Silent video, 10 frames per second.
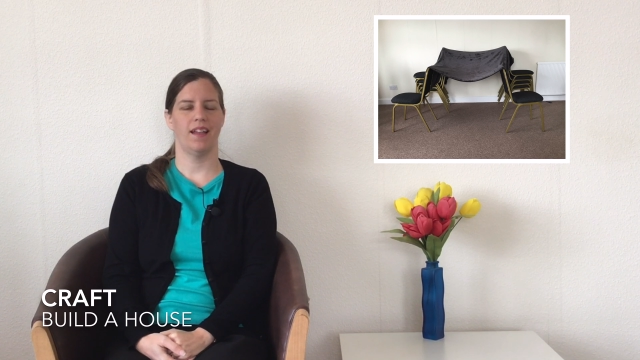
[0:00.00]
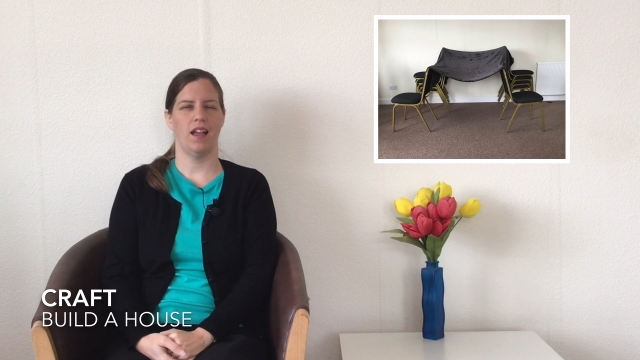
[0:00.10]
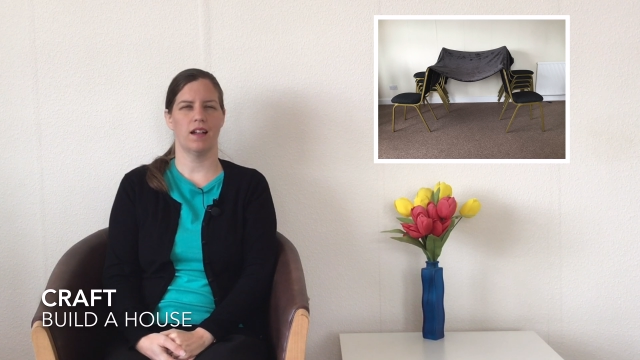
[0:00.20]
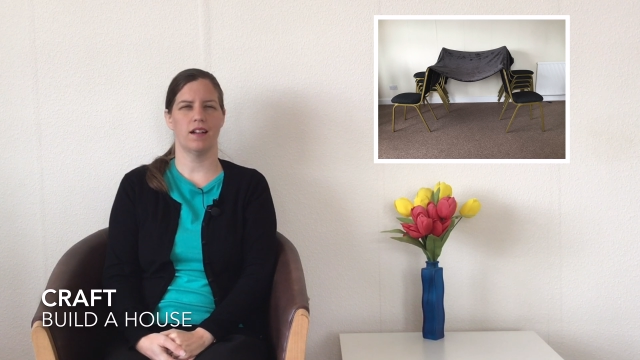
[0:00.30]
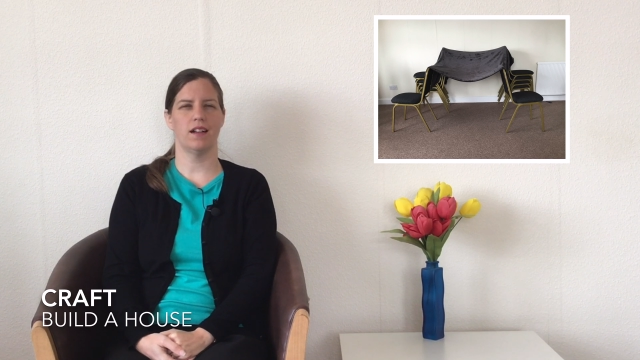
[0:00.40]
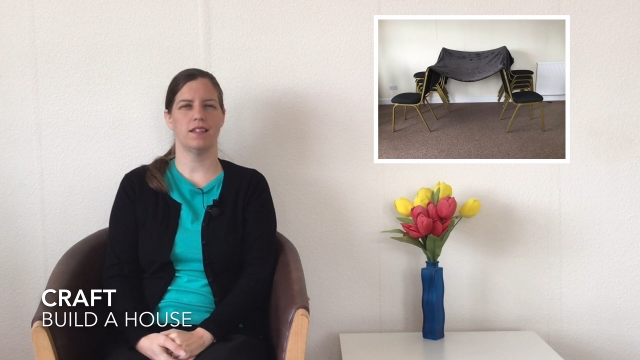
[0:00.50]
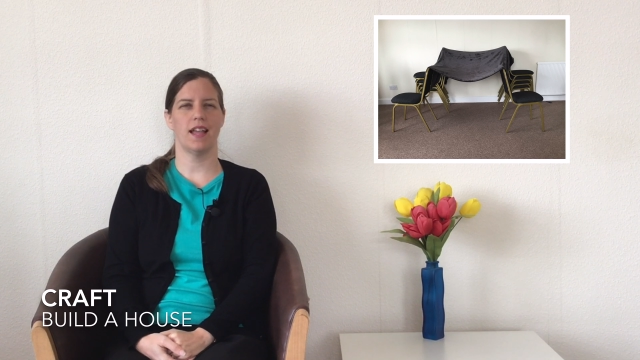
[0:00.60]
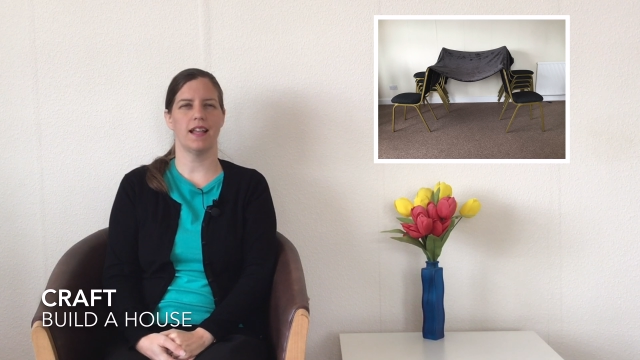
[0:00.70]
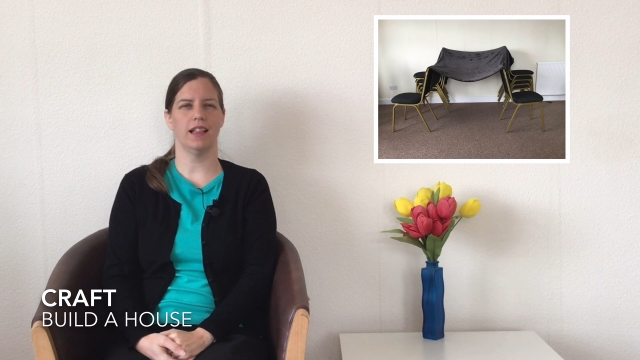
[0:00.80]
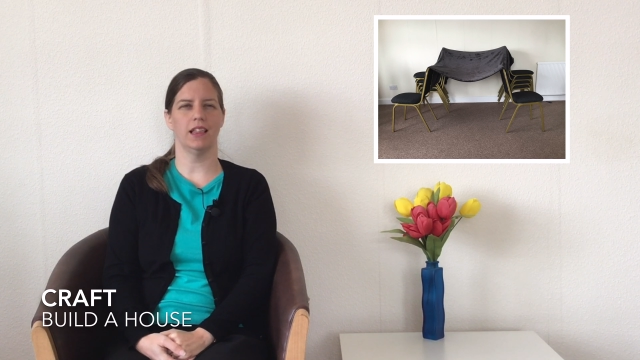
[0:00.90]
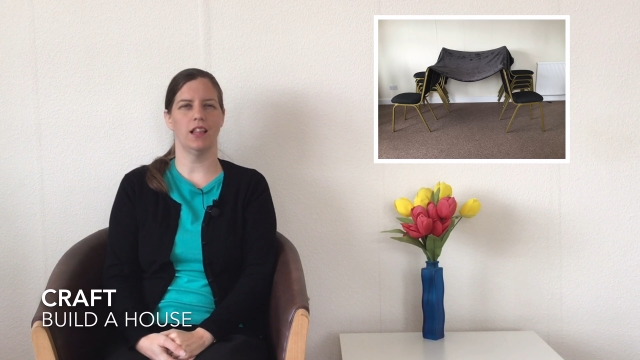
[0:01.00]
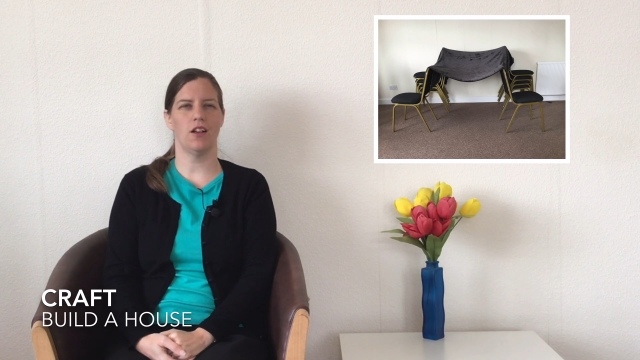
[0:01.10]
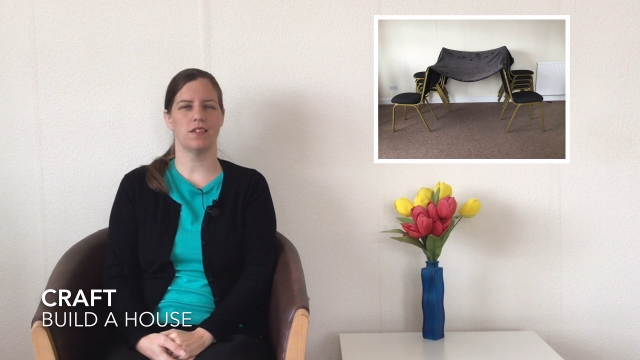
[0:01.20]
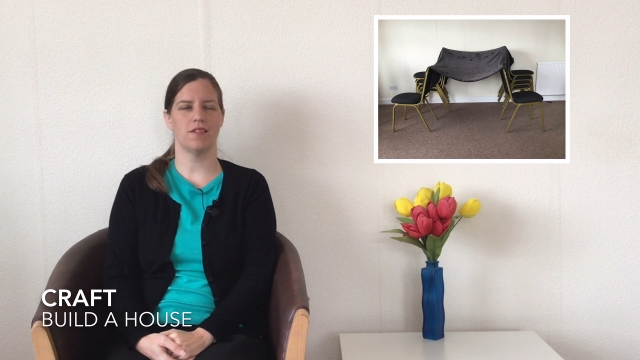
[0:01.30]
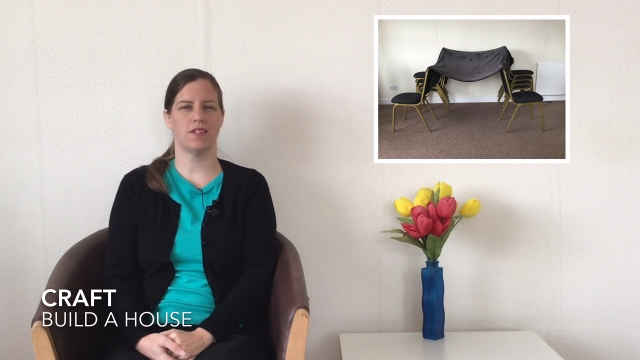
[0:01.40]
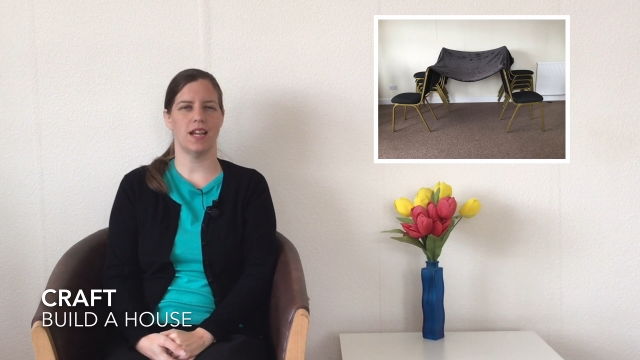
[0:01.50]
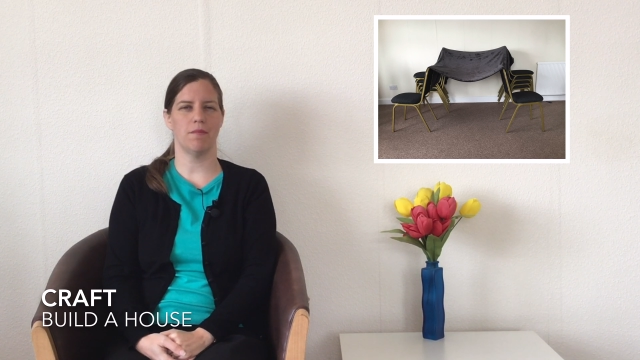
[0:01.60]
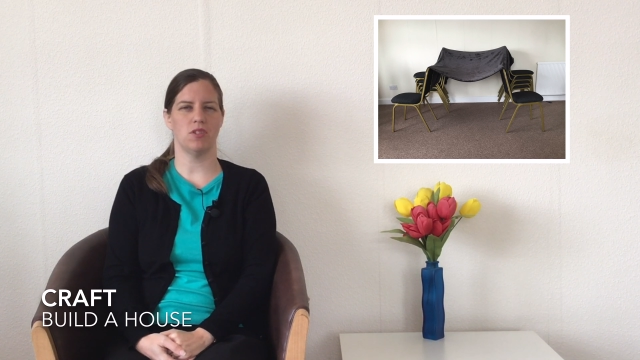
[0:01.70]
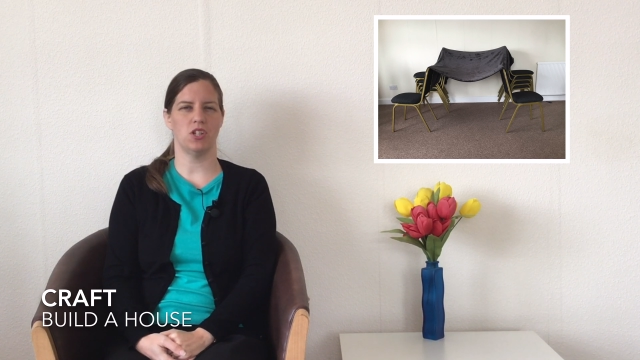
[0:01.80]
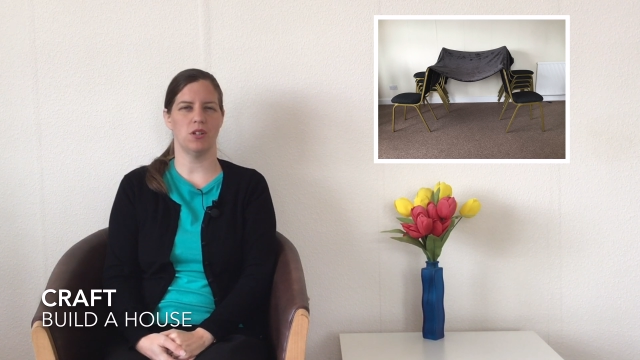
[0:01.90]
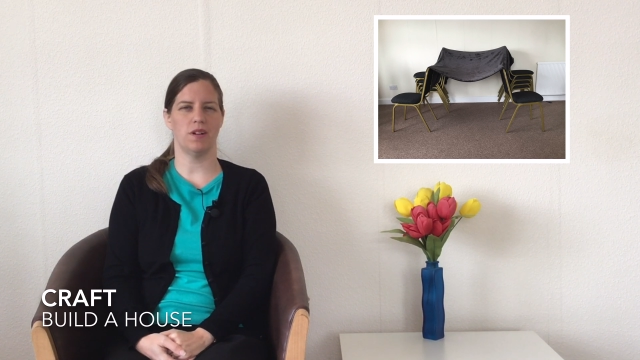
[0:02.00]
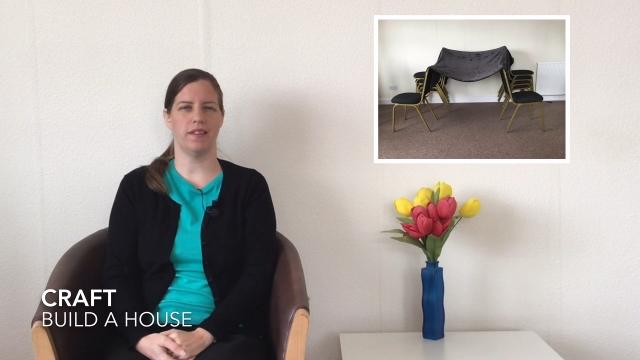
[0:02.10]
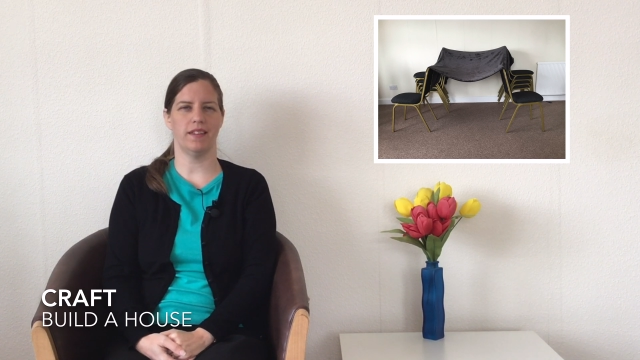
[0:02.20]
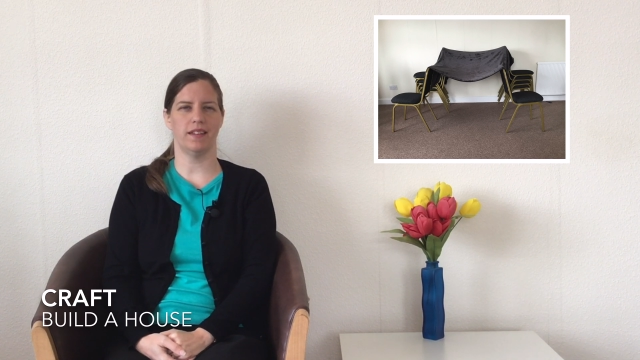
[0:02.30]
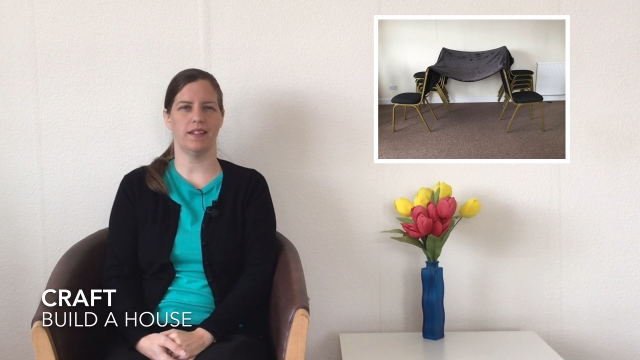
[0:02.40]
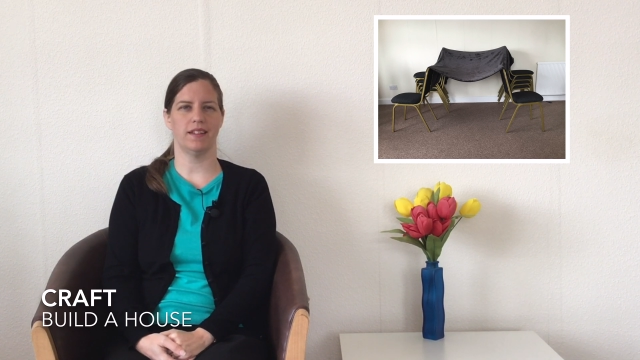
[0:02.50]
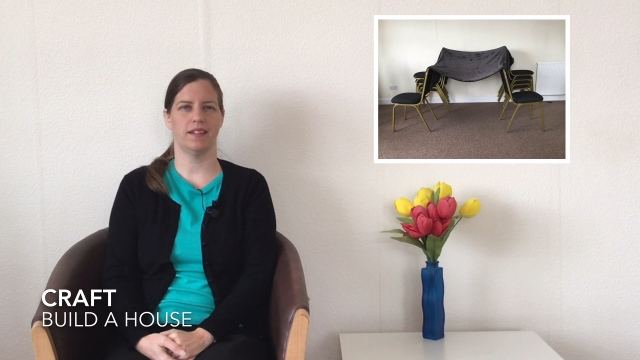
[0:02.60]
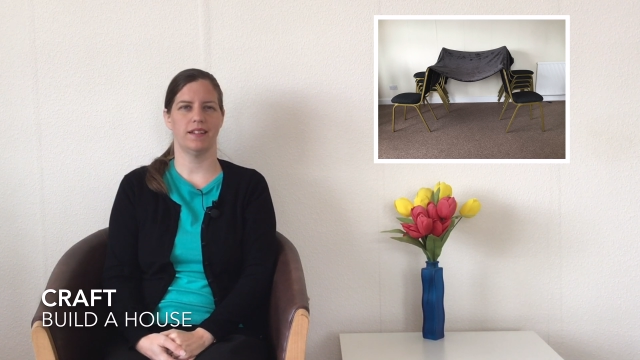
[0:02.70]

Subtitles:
It's going to take lots of time to do, I think.